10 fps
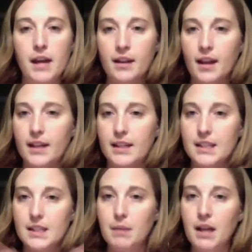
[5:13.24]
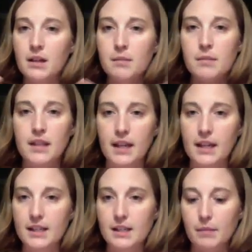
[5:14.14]
I can smell them, and they get
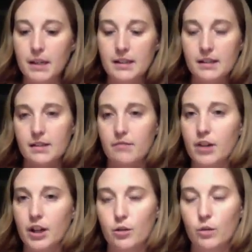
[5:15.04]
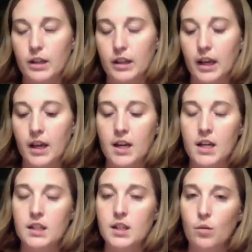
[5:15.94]
into my system very quickly.
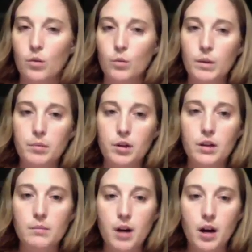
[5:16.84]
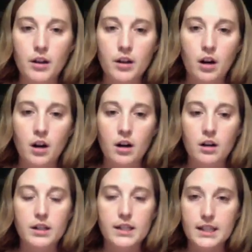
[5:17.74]
So when we put them on our
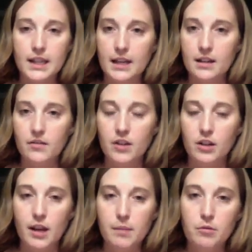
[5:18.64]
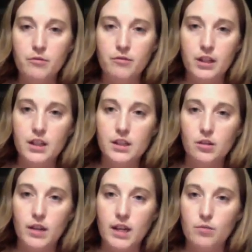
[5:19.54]
skin, they're lipophilic, so
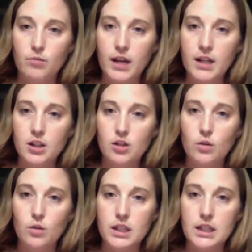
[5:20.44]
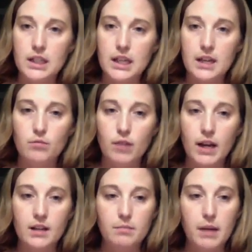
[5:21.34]
they get right into our skin,
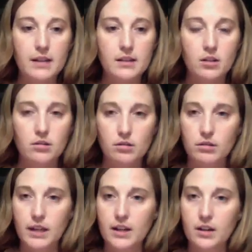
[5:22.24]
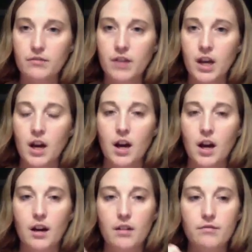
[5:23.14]
right past our little layer
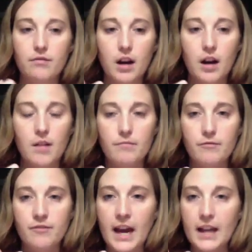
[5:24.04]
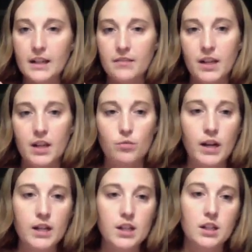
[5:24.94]
of fat, and they get right
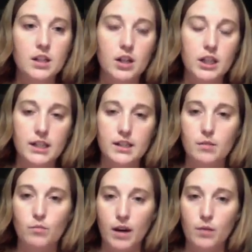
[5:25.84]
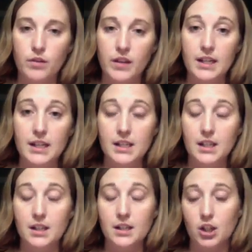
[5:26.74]
into our system right where they need
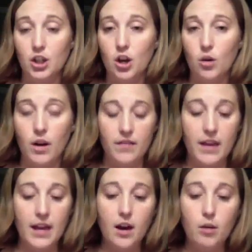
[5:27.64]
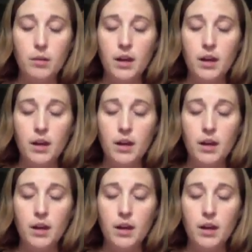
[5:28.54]
to go, and they help